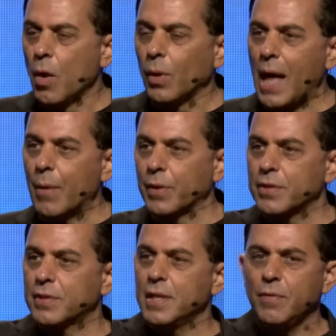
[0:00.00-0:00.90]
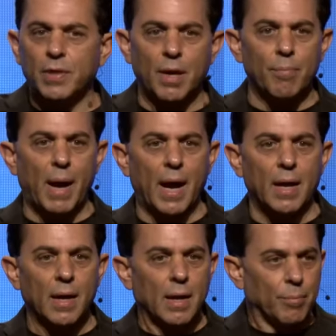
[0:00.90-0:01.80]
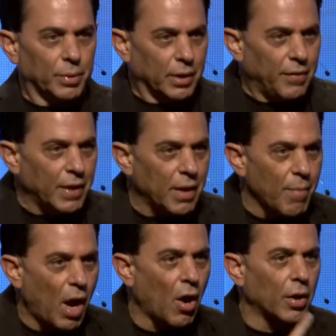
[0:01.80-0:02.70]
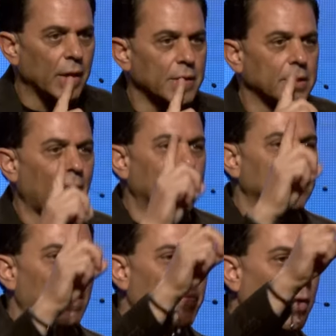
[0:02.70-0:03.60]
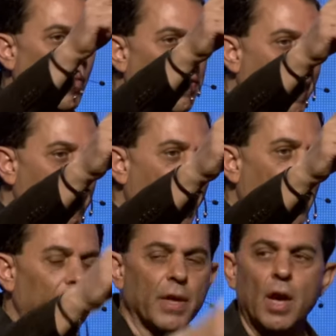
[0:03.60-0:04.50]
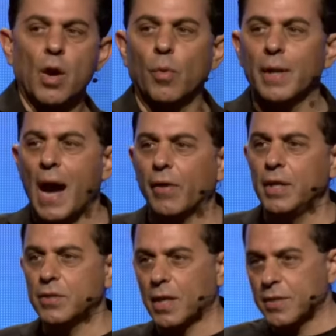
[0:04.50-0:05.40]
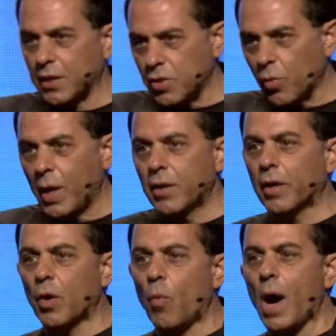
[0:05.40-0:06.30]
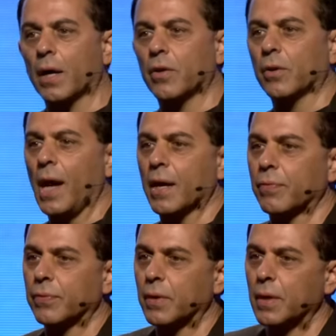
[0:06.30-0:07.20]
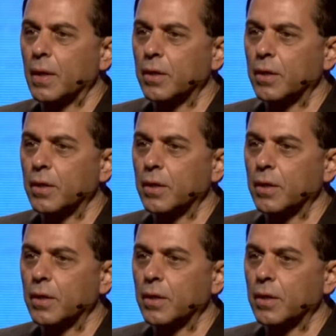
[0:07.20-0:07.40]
Well, I received him by believing in my heart and saying something with my mouth. Well, now he says, that's the way you're going to walk your life.